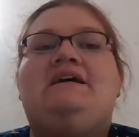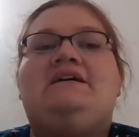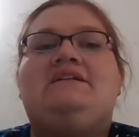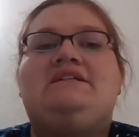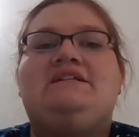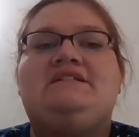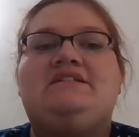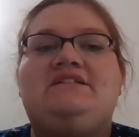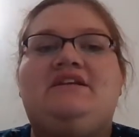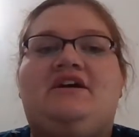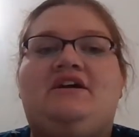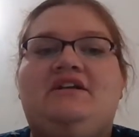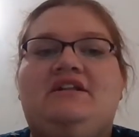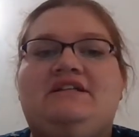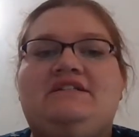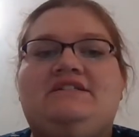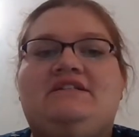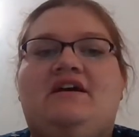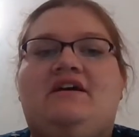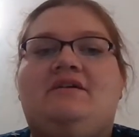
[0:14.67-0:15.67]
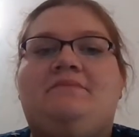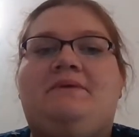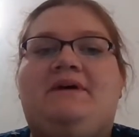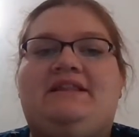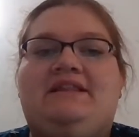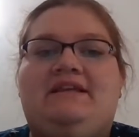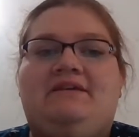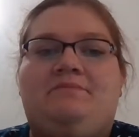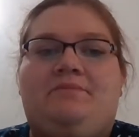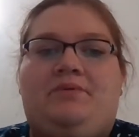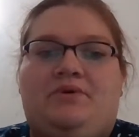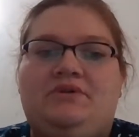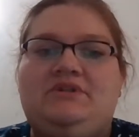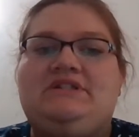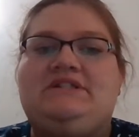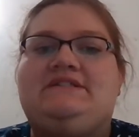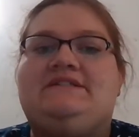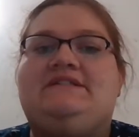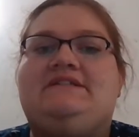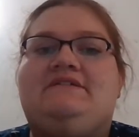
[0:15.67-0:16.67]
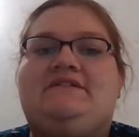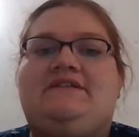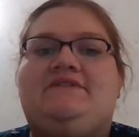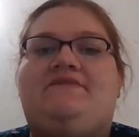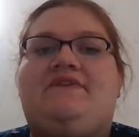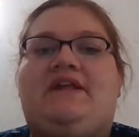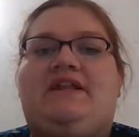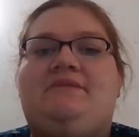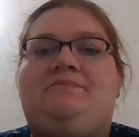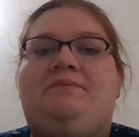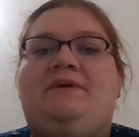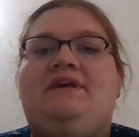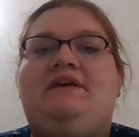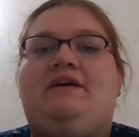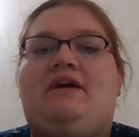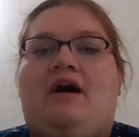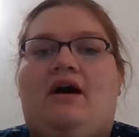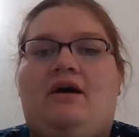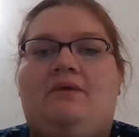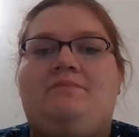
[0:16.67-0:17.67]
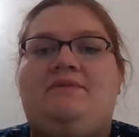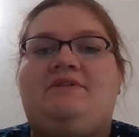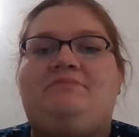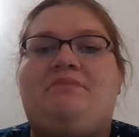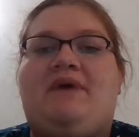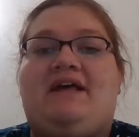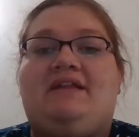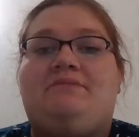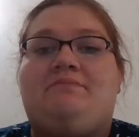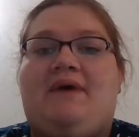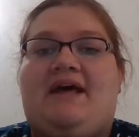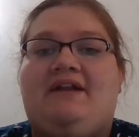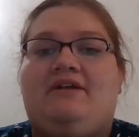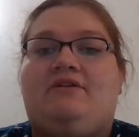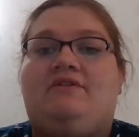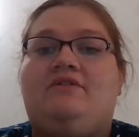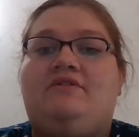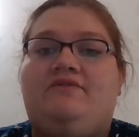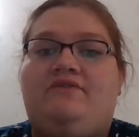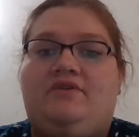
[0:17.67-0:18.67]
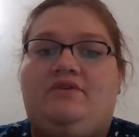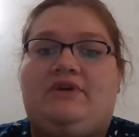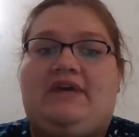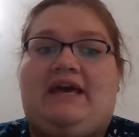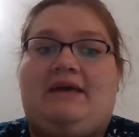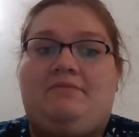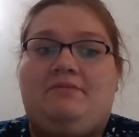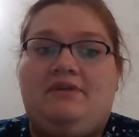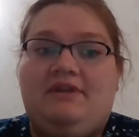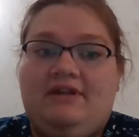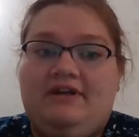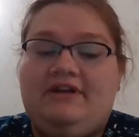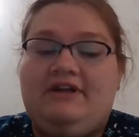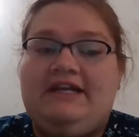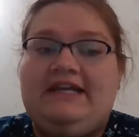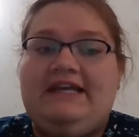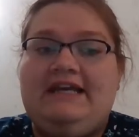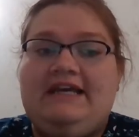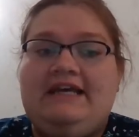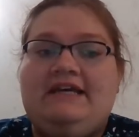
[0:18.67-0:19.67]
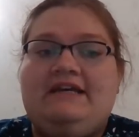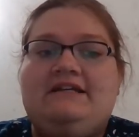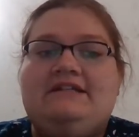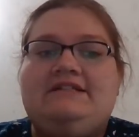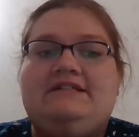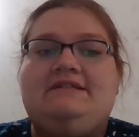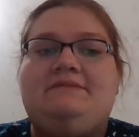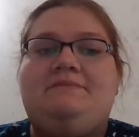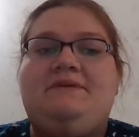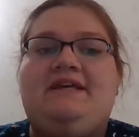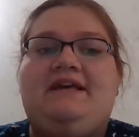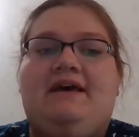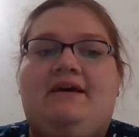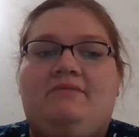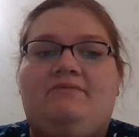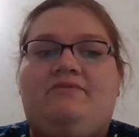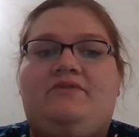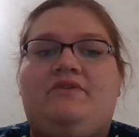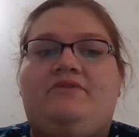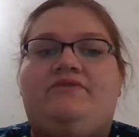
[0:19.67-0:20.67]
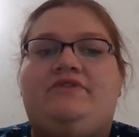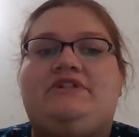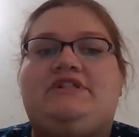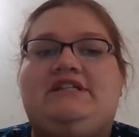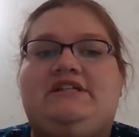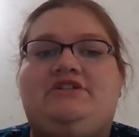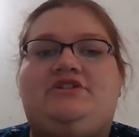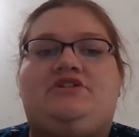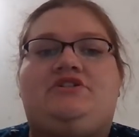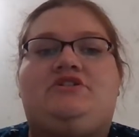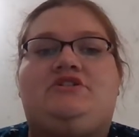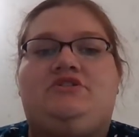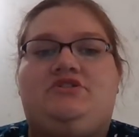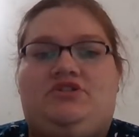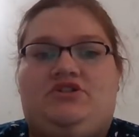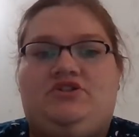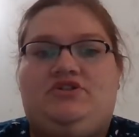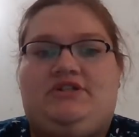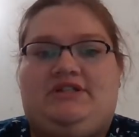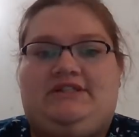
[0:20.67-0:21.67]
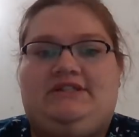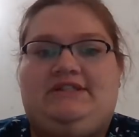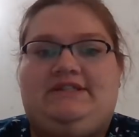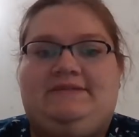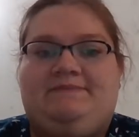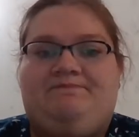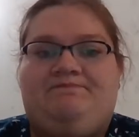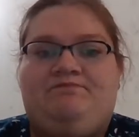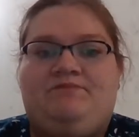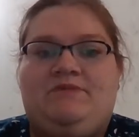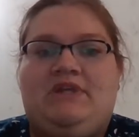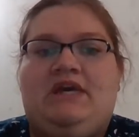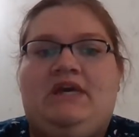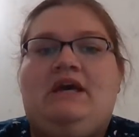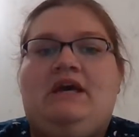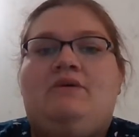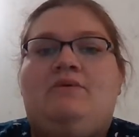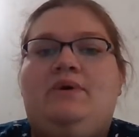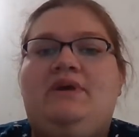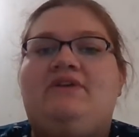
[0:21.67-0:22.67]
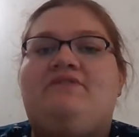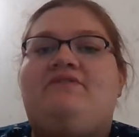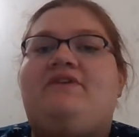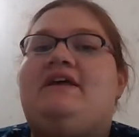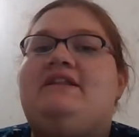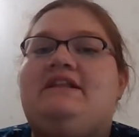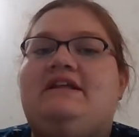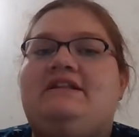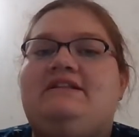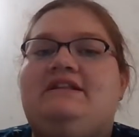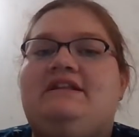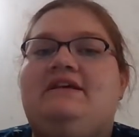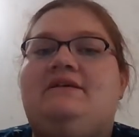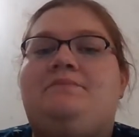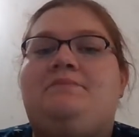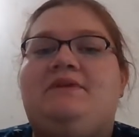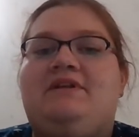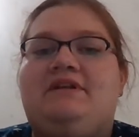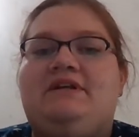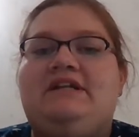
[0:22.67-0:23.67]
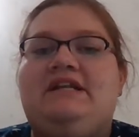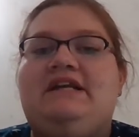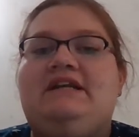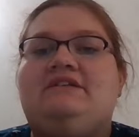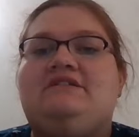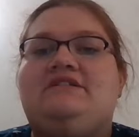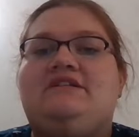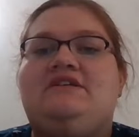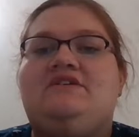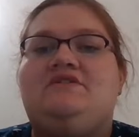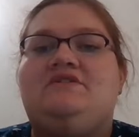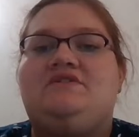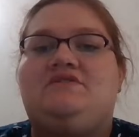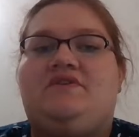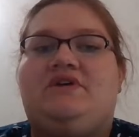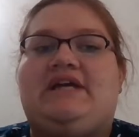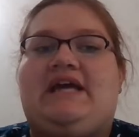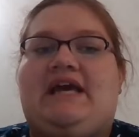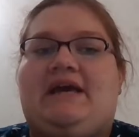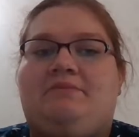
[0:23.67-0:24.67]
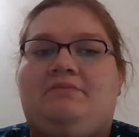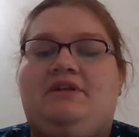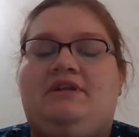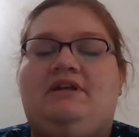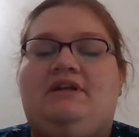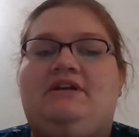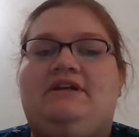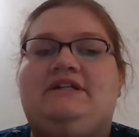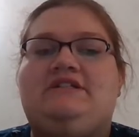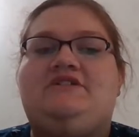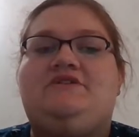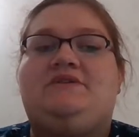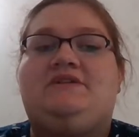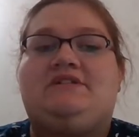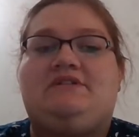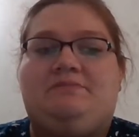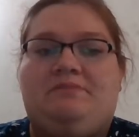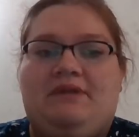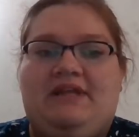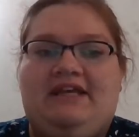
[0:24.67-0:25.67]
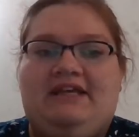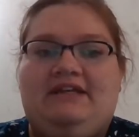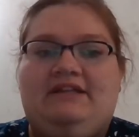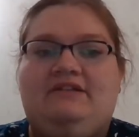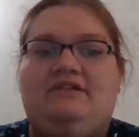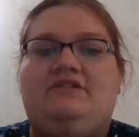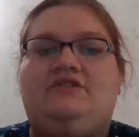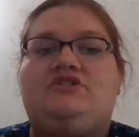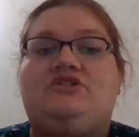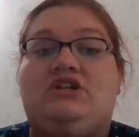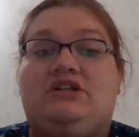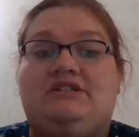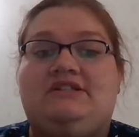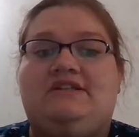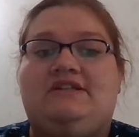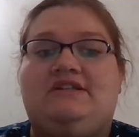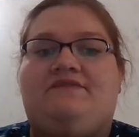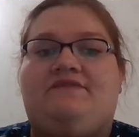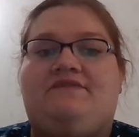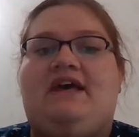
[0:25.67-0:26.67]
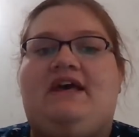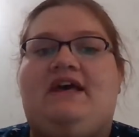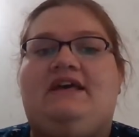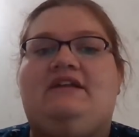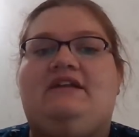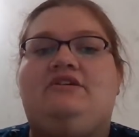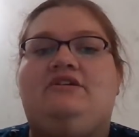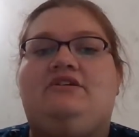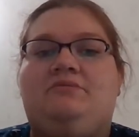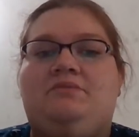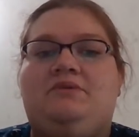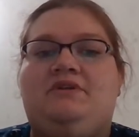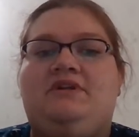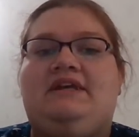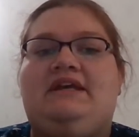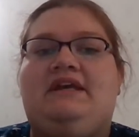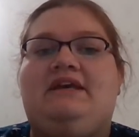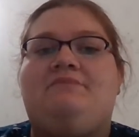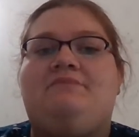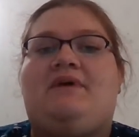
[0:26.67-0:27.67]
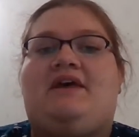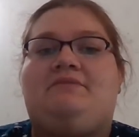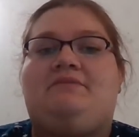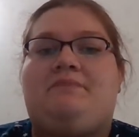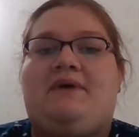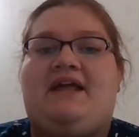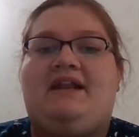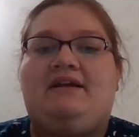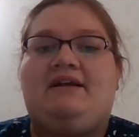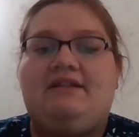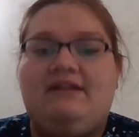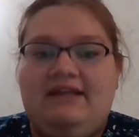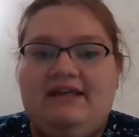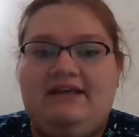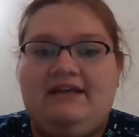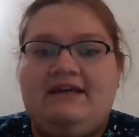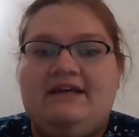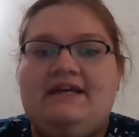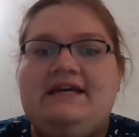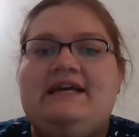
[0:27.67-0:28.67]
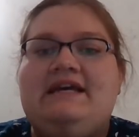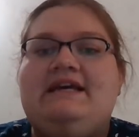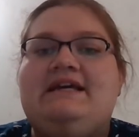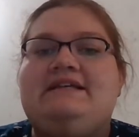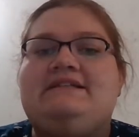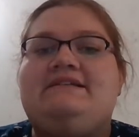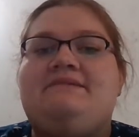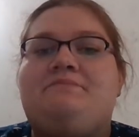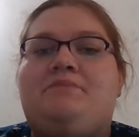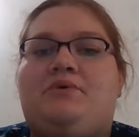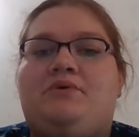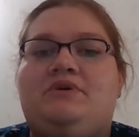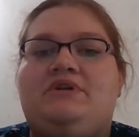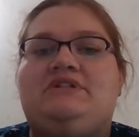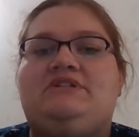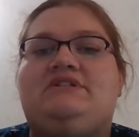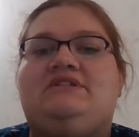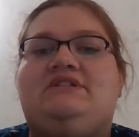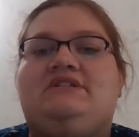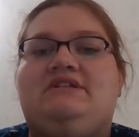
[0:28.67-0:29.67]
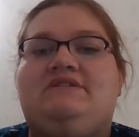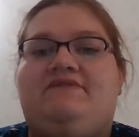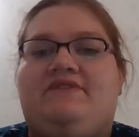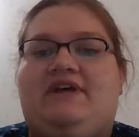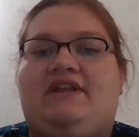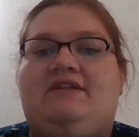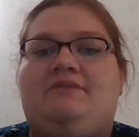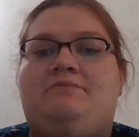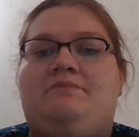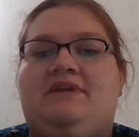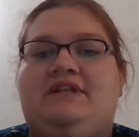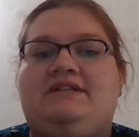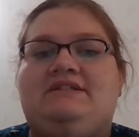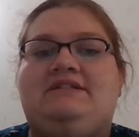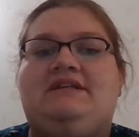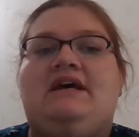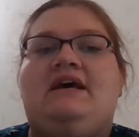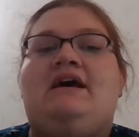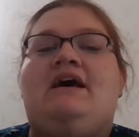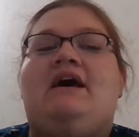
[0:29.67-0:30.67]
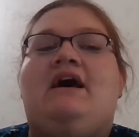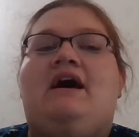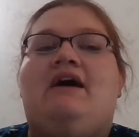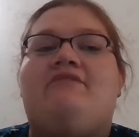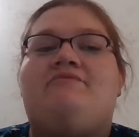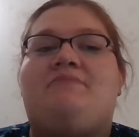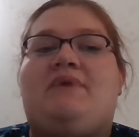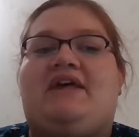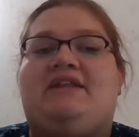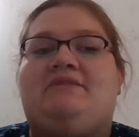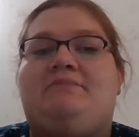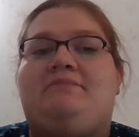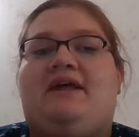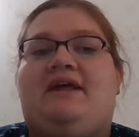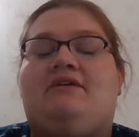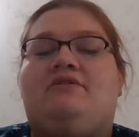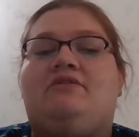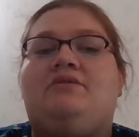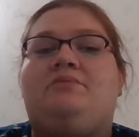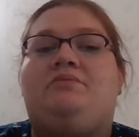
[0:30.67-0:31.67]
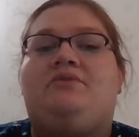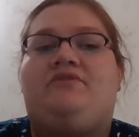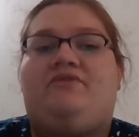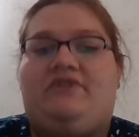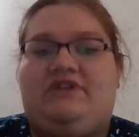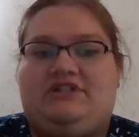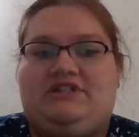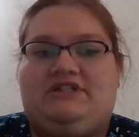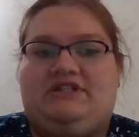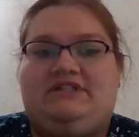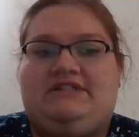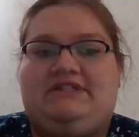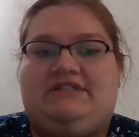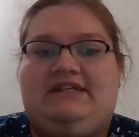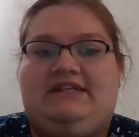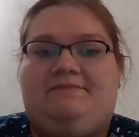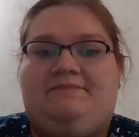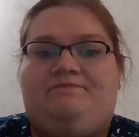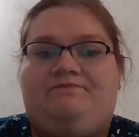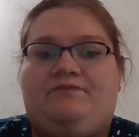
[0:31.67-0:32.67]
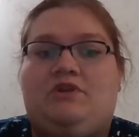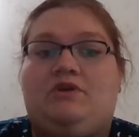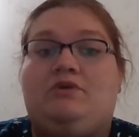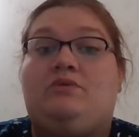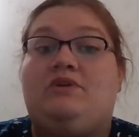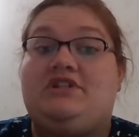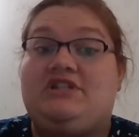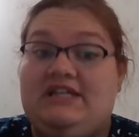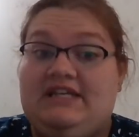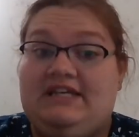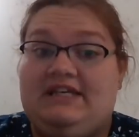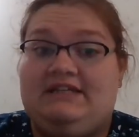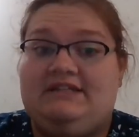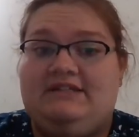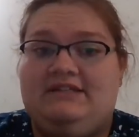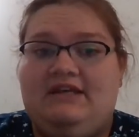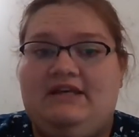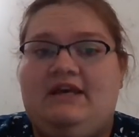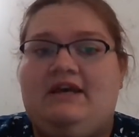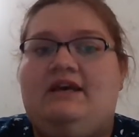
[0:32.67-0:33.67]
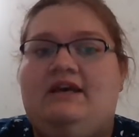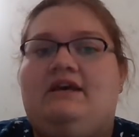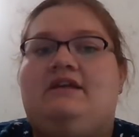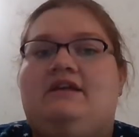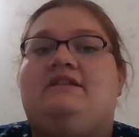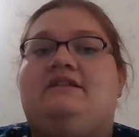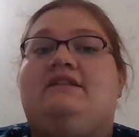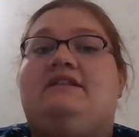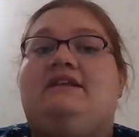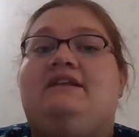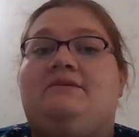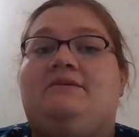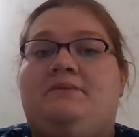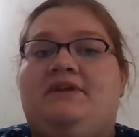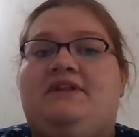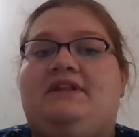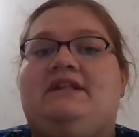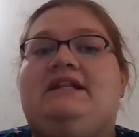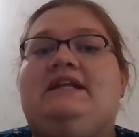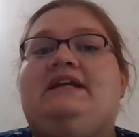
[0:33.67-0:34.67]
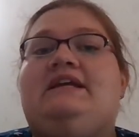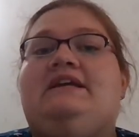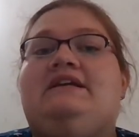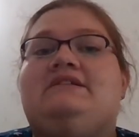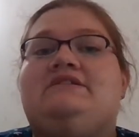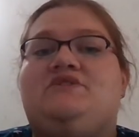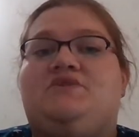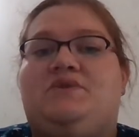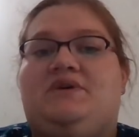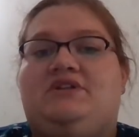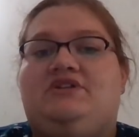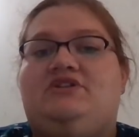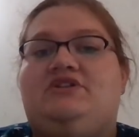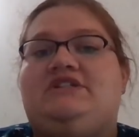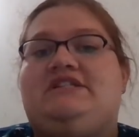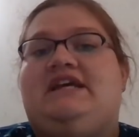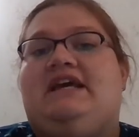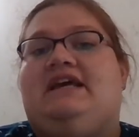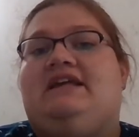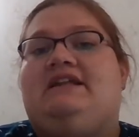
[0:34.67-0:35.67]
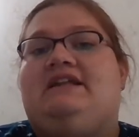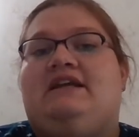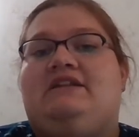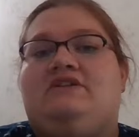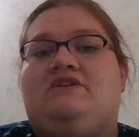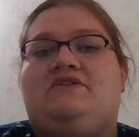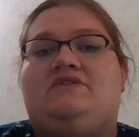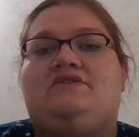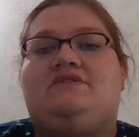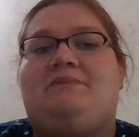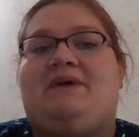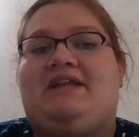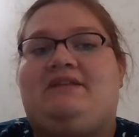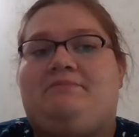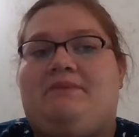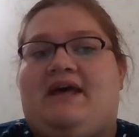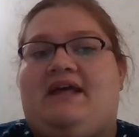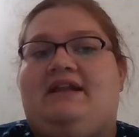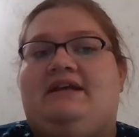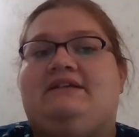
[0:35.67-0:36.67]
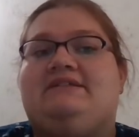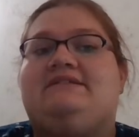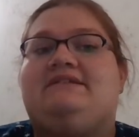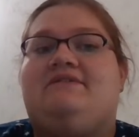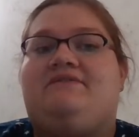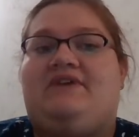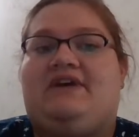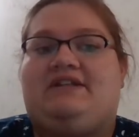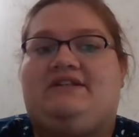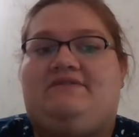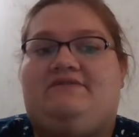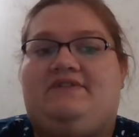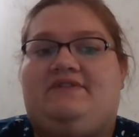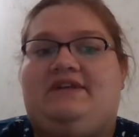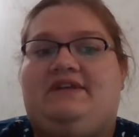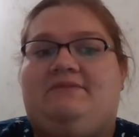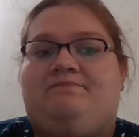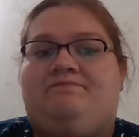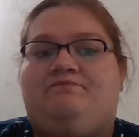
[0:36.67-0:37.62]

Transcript: To start, let's talk about the importance of developing common mathematical vocabulary to be helpful for teachers and students. We have found that the ability to use vocabulary to explain, justify, and communicate mathematically is important to development of mathematical proficiency, which is the ability to understand and use mathematics effectively.